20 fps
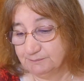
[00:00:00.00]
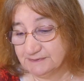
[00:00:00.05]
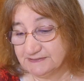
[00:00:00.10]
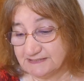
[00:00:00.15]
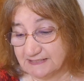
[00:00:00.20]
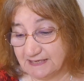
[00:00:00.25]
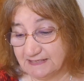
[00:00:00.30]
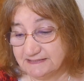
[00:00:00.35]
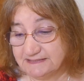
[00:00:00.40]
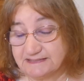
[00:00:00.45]

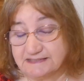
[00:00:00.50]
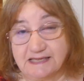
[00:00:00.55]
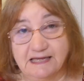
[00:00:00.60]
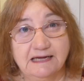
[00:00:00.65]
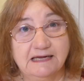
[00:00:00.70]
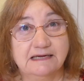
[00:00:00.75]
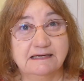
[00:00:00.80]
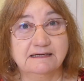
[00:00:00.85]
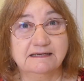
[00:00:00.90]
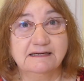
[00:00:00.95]
Besides
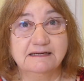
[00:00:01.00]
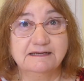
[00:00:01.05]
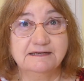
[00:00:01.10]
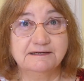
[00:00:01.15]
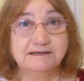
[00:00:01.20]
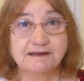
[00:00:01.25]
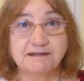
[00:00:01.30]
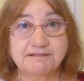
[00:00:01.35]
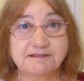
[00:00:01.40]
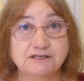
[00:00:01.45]
that,
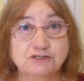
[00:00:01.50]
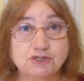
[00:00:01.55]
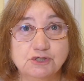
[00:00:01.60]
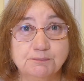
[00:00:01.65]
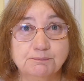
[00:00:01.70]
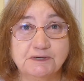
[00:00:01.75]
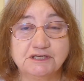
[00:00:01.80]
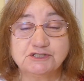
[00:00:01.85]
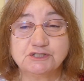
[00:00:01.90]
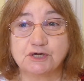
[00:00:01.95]
nothing
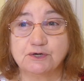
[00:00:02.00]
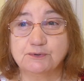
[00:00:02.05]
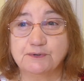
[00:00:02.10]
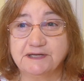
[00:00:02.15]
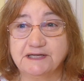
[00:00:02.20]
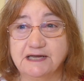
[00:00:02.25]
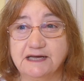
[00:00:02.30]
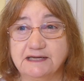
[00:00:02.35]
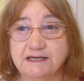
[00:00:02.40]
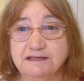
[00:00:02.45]
too much
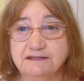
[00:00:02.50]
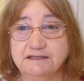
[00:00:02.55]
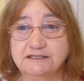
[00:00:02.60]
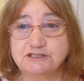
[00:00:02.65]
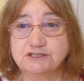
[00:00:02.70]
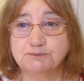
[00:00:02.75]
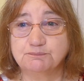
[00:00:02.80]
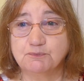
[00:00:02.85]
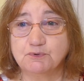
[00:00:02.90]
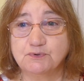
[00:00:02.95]
going on
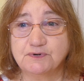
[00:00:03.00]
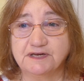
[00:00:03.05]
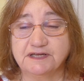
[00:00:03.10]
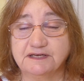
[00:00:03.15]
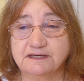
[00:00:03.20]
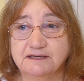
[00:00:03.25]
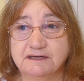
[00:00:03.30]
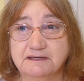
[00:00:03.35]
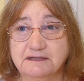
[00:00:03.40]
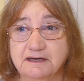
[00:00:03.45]
this
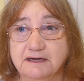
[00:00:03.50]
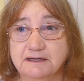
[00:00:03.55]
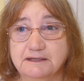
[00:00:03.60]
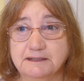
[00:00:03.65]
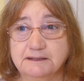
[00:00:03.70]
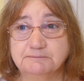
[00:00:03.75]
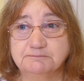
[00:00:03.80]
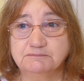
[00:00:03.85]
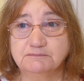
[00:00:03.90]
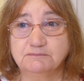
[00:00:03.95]
morning.
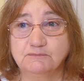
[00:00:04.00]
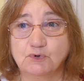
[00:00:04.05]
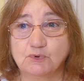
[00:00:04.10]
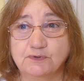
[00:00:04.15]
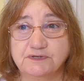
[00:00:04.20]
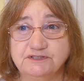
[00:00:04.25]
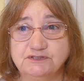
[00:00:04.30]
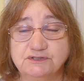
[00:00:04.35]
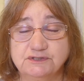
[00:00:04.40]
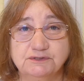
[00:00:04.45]
I'm
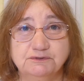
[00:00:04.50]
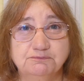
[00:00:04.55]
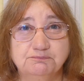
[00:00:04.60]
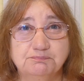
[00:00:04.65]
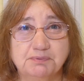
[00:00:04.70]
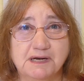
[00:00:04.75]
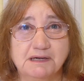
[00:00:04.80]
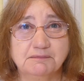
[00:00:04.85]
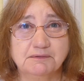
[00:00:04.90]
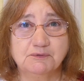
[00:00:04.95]
going to
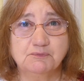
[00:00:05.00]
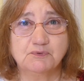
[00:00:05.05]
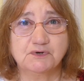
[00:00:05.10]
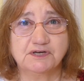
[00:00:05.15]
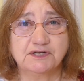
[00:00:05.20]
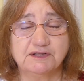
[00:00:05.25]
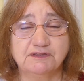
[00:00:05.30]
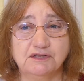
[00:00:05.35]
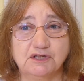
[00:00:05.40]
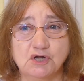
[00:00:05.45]
probably
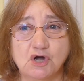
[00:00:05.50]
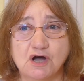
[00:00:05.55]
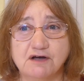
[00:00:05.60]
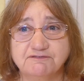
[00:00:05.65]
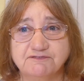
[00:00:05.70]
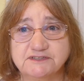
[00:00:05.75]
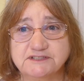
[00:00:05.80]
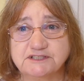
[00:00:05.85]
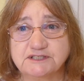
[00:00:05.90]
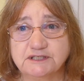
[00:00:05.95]
work in the
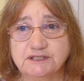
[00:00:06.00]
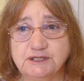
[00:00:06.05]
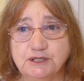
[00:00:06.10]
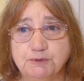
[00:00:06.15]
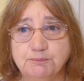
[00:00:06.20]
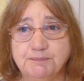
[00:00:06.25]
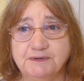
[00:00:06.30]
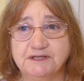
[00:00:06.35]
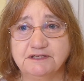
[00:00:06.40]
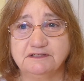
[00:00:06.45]
office a
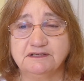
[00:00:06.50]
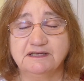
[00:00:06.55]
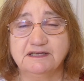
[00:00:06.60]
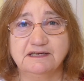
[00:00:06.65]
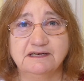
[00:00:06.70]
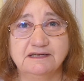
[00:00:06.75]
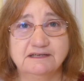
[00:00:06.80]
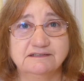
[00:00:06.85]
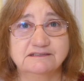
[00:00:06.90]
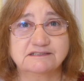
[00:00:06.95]
little bit,
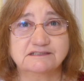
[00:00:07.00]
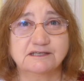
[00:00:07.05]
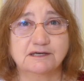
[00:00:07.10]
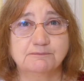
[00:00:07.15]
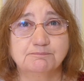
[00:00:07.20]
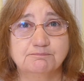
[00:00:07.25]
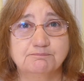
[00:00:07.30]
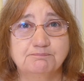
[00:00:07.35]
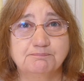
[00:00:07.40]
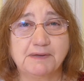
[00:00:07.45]
getting
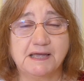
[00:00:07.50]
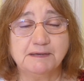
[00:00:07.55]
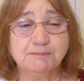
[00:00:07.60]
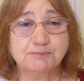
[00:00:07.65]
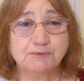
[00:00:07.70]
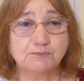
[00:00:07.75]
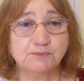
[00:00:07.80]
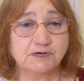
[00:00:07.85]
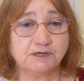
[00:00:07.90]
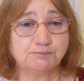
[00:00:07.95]
some
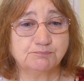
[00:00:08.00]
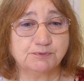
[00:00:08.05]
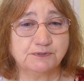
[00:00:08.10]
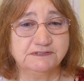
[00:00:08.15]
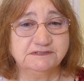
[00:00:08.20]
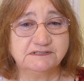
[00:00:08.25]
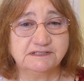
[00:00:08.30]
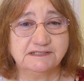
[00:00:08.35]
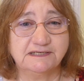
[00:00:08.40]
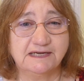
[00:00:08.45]
paperwork
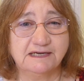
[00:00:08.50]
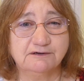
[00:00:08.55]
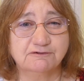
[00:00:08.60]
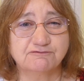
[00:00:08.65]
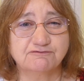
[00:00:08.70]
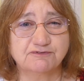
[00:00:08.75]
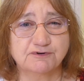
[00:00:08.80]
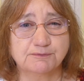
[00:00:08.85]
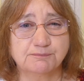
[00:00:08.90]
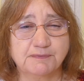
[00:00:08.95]
printed
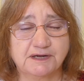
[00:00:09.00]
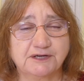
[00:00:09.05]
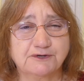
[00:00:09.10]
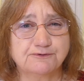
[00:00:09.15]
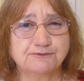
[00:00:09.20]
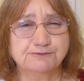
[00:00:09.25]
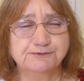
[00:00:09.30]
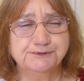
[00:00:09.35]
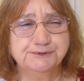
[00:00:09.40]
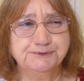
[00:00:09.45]
out for my
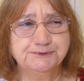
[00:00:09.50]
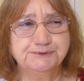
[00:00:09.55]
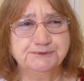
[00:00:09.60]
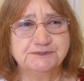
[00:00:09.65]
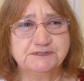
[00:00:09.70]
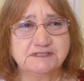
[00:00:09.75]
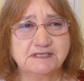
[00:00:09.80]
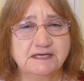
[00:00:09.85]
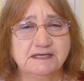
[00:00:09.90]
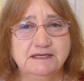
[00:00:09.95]

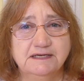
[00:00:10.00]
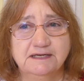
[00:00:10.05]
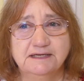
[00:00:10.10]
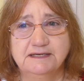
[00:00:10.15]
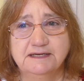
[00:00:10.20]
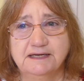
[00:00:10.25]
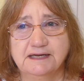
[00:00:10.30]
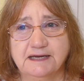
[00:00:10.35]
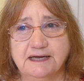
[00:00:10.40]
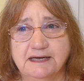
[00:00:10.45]
cruise.
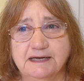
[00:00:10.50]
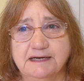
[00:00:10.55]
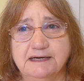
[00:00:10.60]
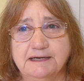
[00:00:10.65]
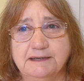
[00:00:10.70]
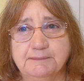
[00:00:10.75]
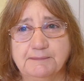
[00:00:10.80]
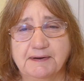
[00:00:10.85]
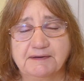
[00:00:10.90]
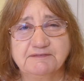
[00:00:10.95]

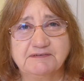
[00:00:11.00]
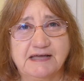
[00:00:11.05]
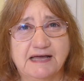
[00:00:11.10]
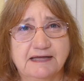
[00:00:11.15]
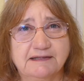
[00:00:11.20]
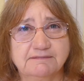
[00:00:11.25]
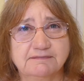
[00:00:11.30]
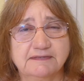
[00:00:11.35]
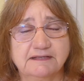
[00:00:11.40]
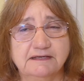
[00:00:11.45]
I've
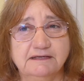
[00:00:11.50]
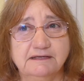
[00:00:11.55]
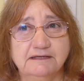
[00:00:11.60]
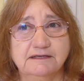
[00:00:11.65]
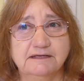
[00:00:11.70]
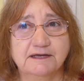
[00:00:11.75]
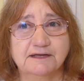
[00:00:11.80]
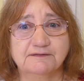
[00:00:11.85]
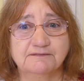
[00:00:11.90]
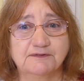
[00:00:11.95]
got
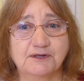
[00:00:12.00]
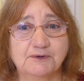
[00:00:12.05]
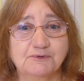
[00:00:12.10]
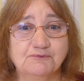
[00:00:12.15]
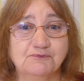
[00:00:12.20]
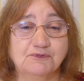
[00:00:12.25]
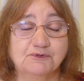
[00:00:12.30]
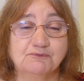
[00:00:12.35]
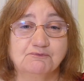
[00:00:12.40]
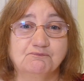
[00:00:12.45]
the
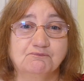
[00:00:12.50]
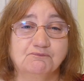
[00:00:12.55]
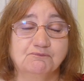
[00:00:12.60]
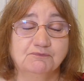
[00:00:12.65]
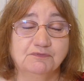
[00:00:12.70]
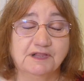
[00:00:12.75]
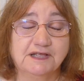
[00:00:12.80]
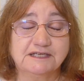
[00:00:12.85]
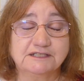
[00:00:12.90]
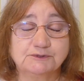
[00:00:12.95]

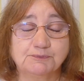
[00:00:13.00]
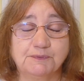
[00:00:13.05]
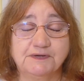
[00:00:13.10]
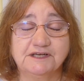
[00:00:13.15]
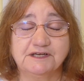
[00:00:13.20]
last